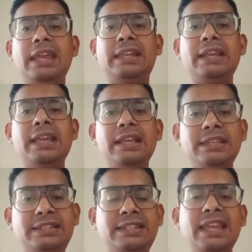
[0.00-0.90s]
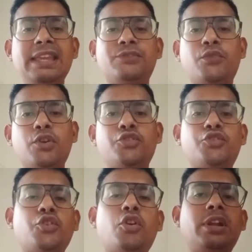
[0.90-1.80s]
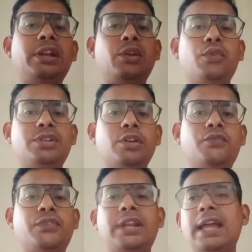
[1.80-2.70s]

it stays for a shorter duration of